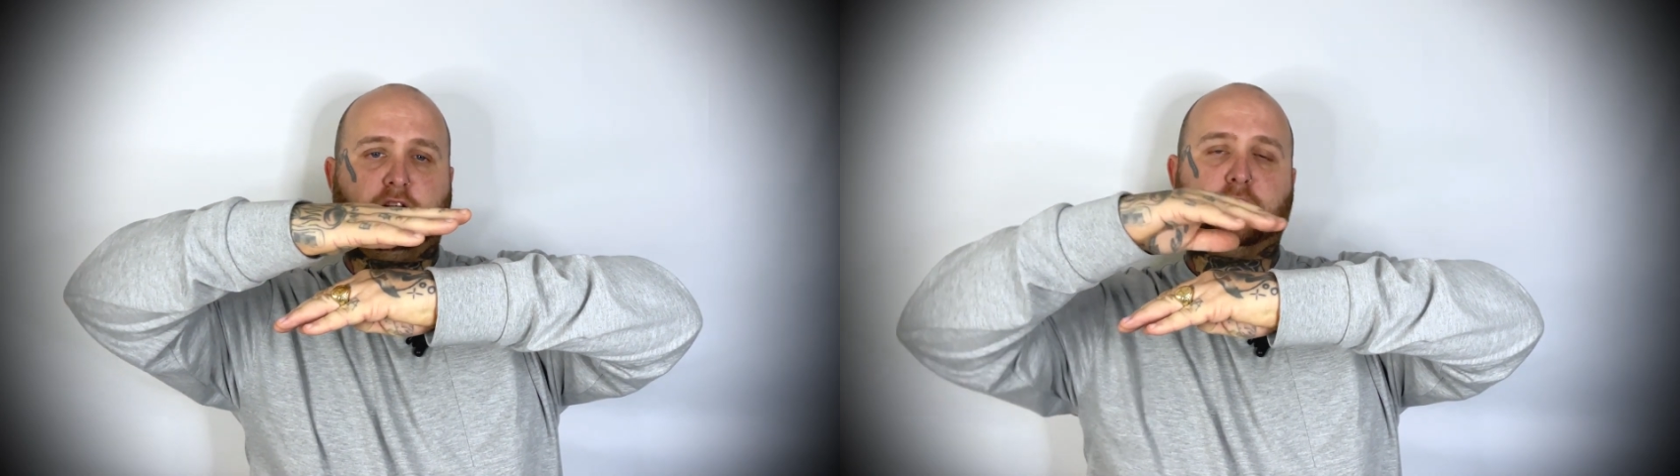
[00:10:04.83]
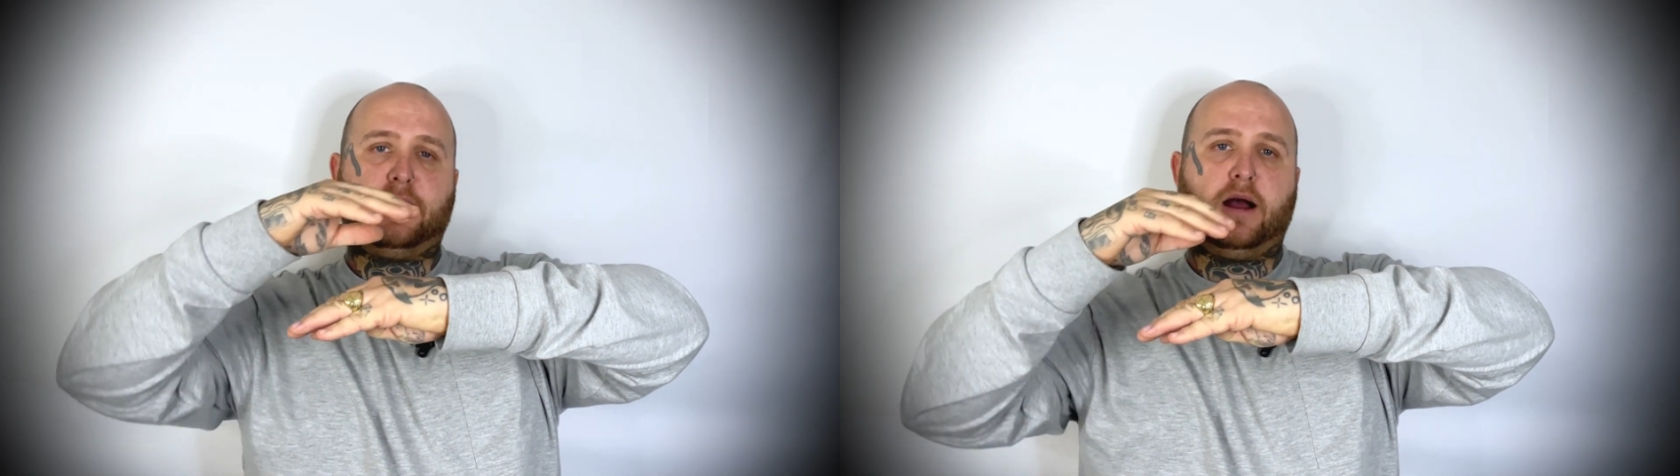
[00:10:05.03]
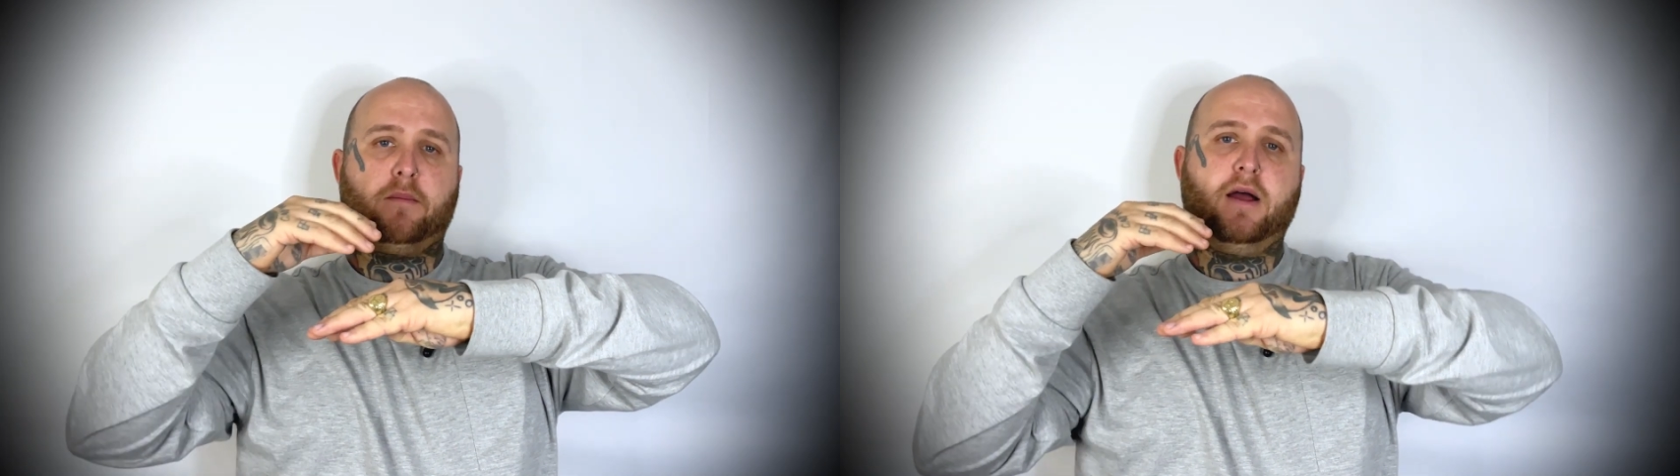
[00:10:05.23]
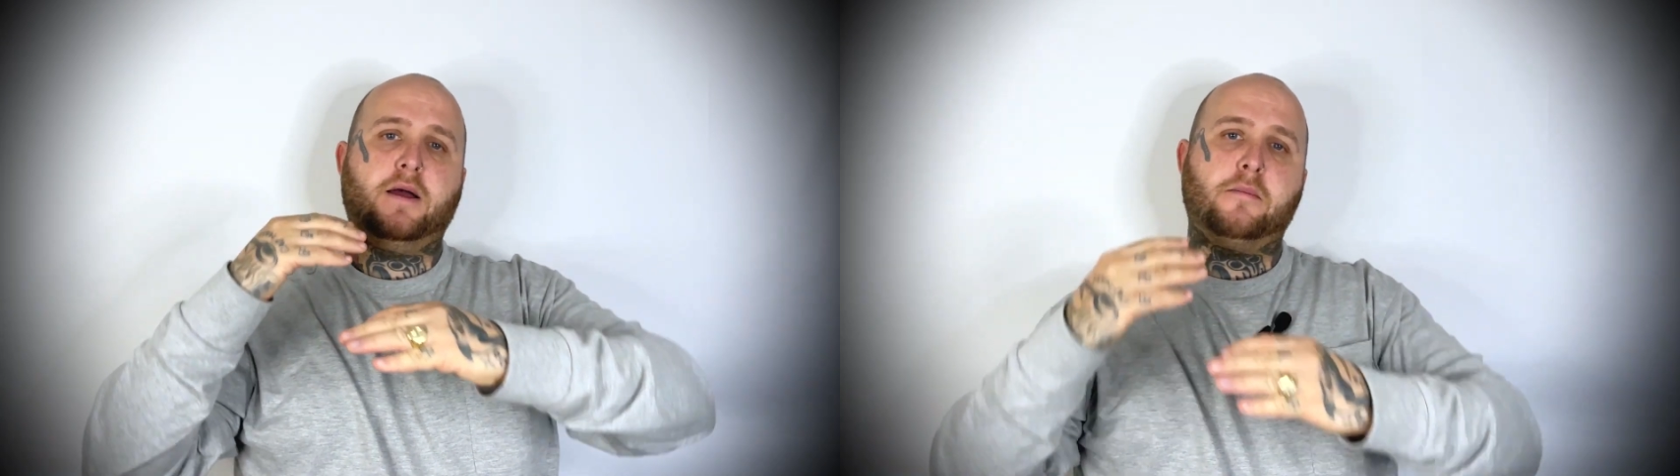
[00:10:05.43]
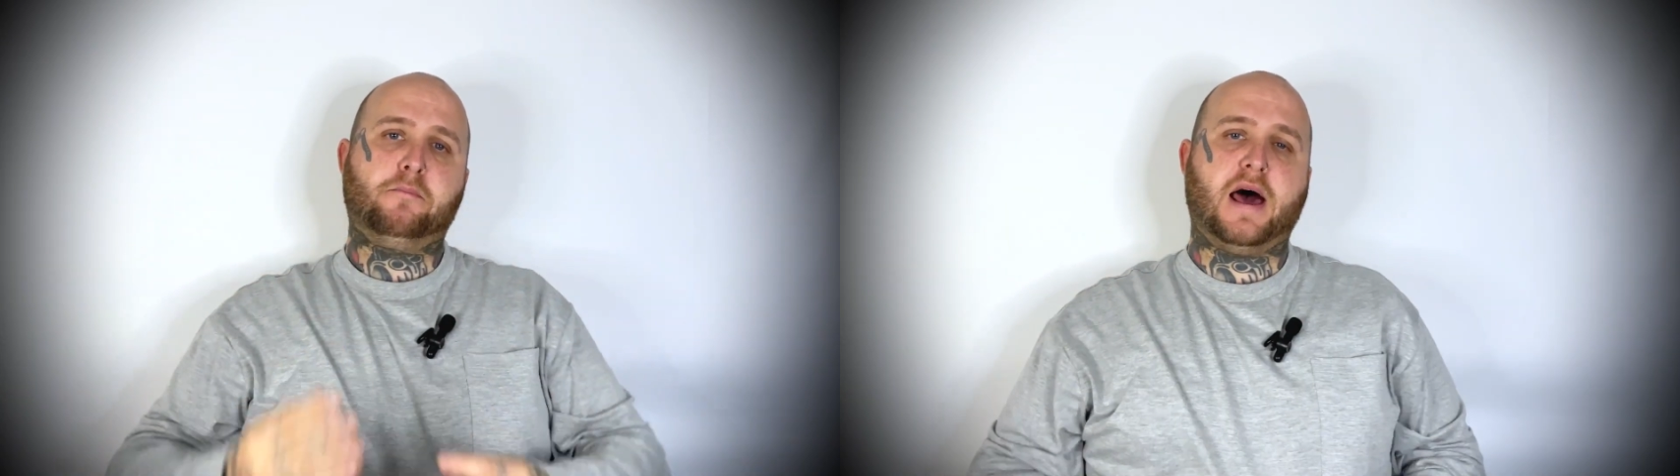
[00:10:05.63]
So it's about
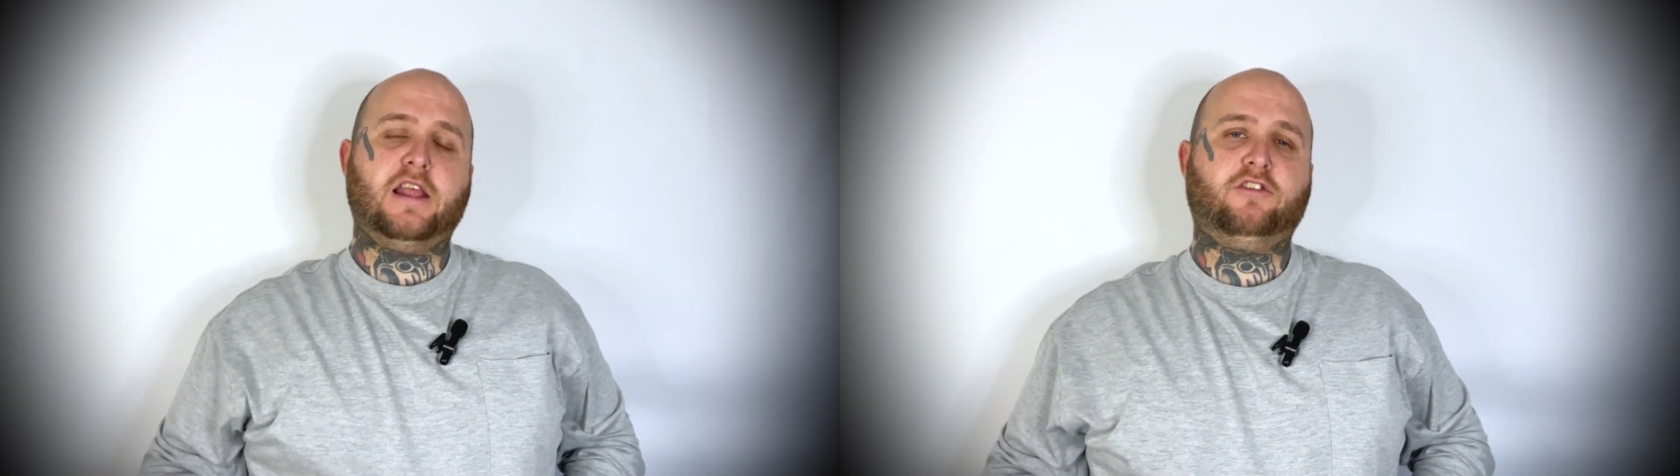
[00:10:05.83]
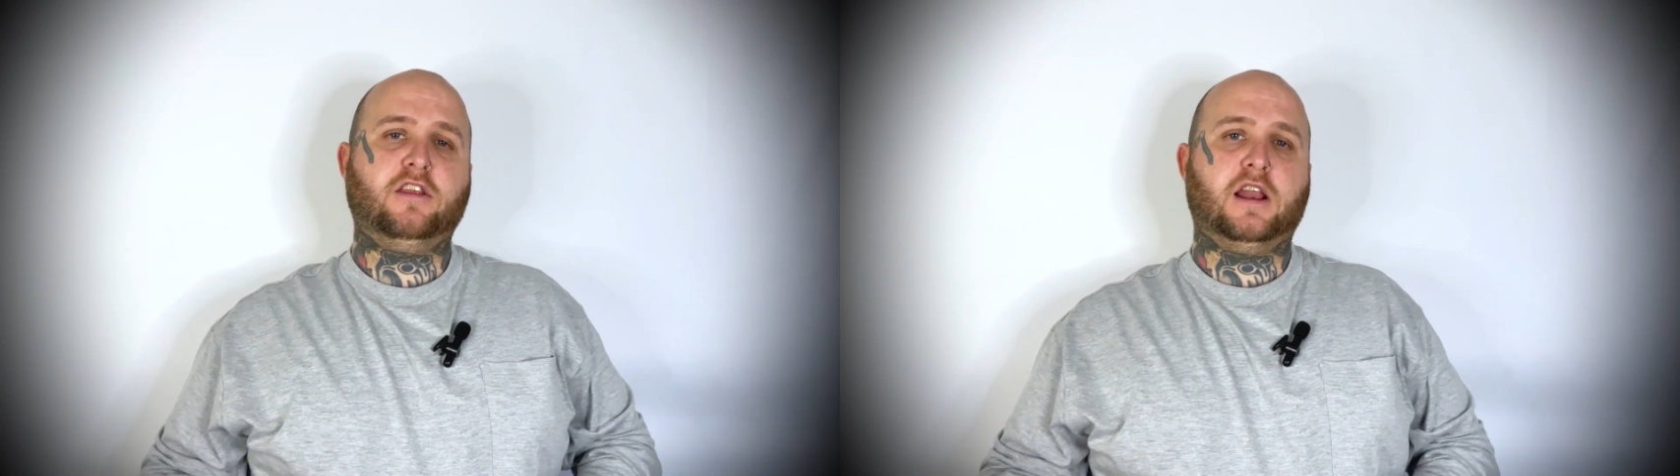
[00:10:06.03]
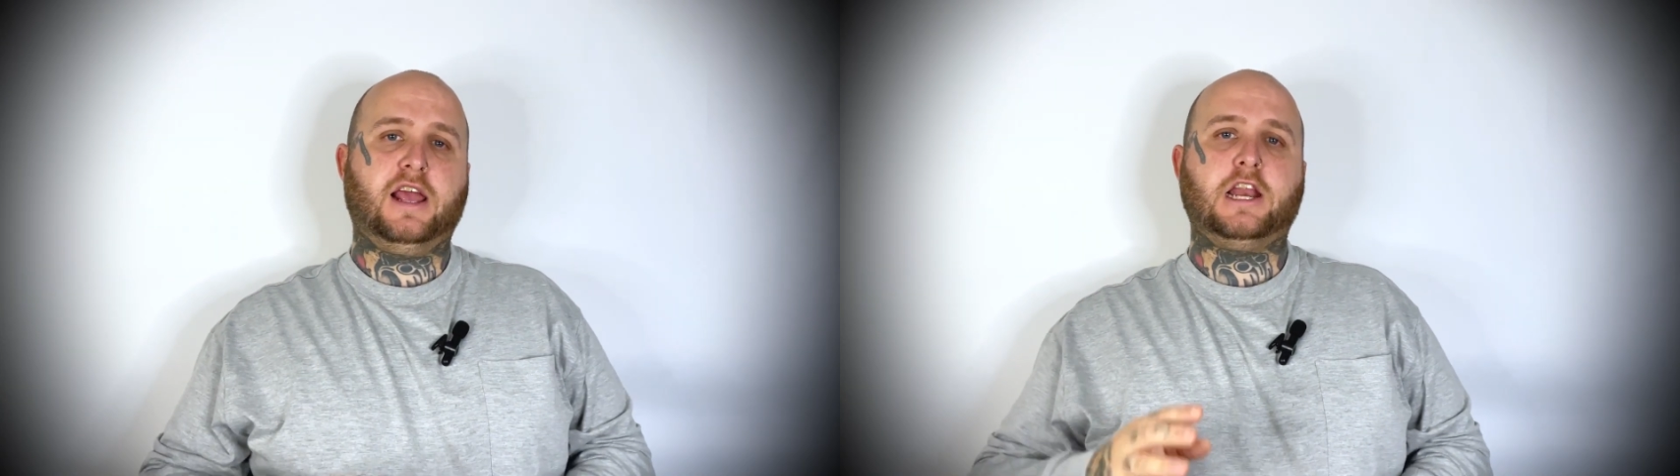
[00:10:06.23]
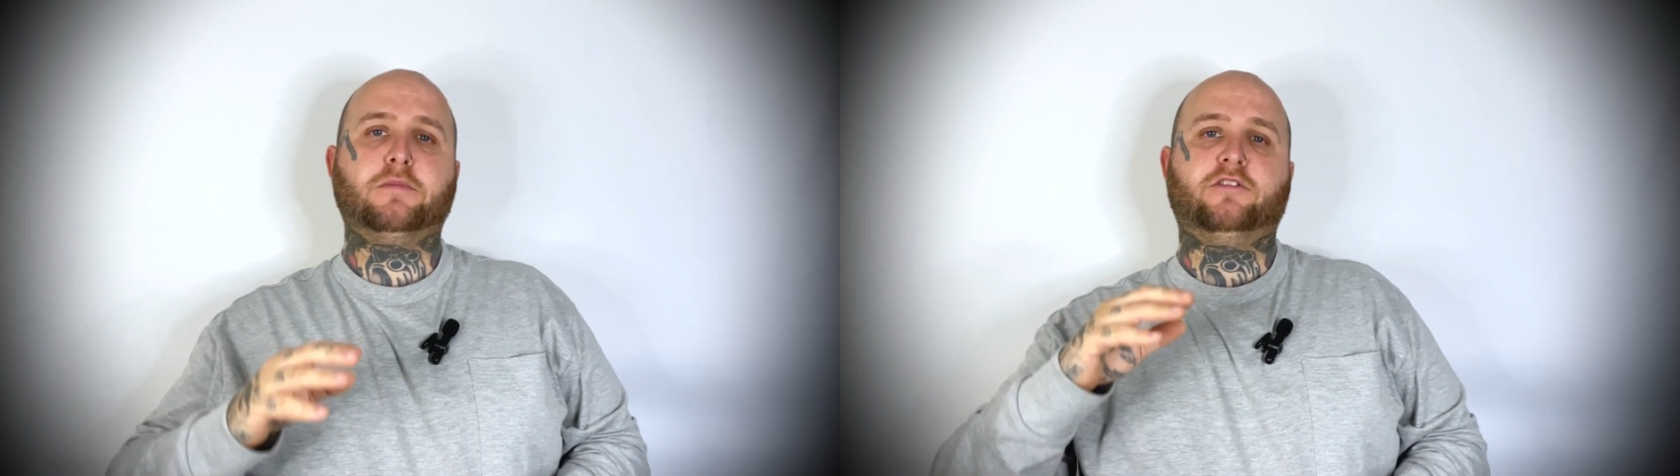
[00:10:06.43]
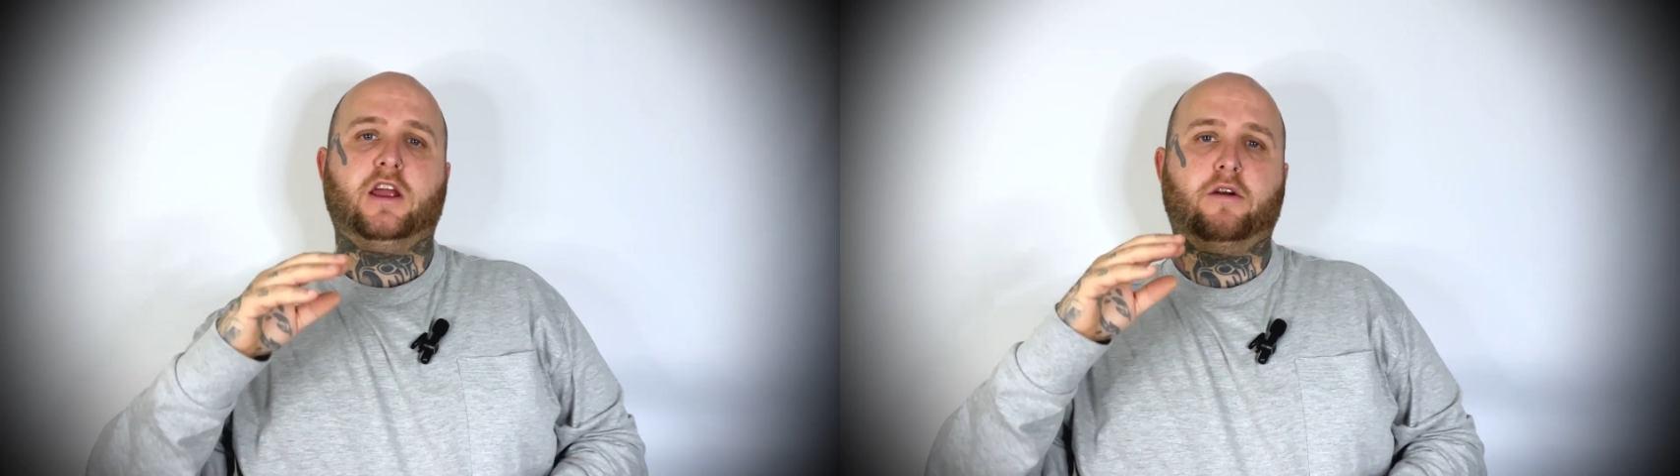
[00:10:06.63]
balancing your leading
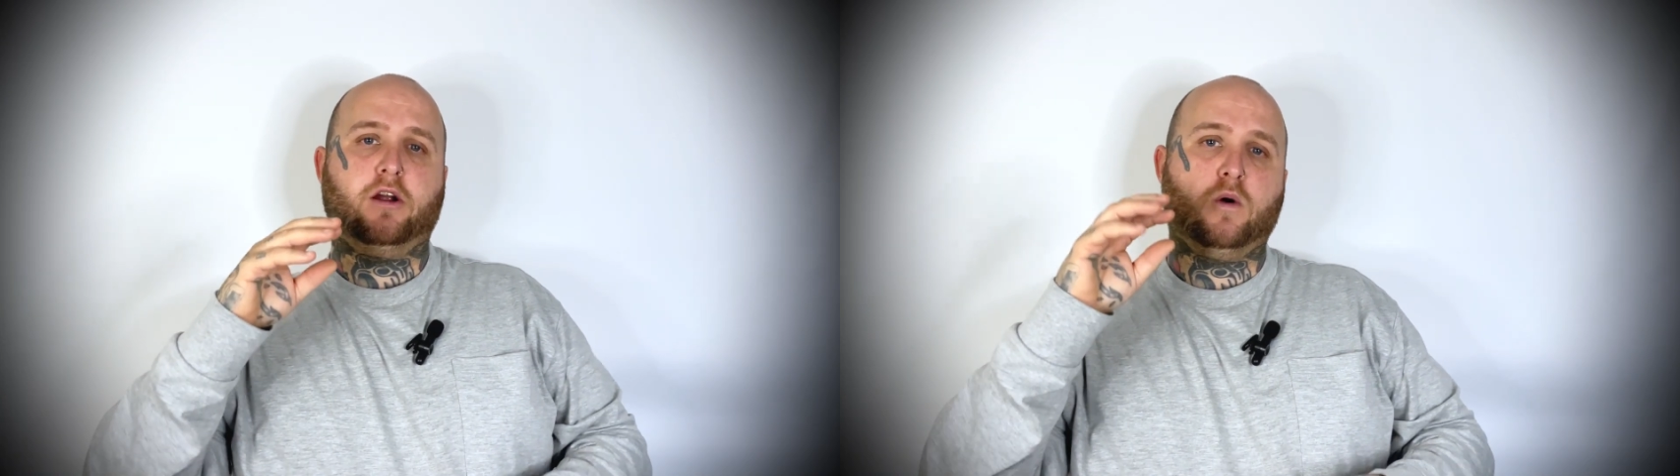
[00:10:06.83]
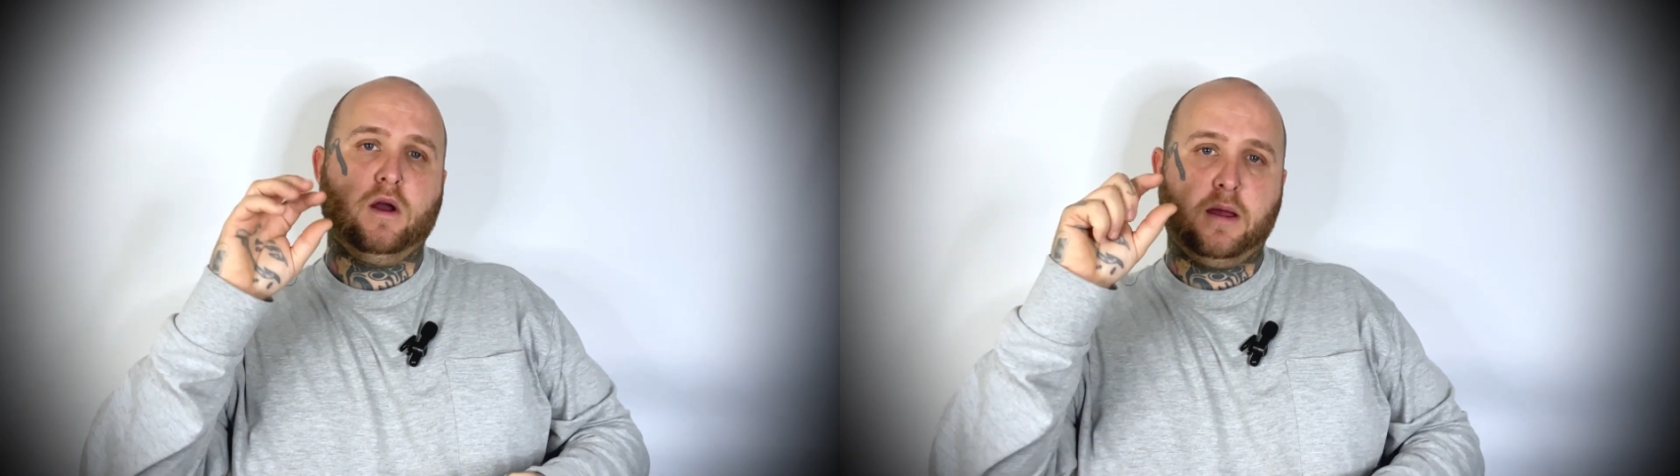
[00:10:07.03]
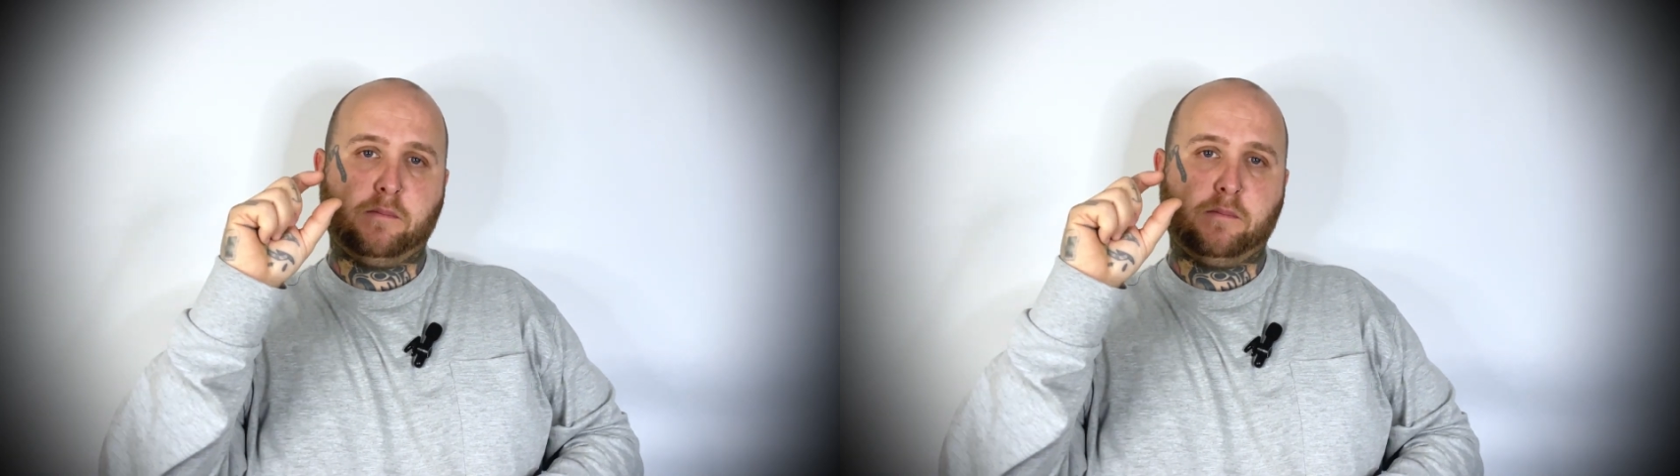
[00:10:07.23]
material,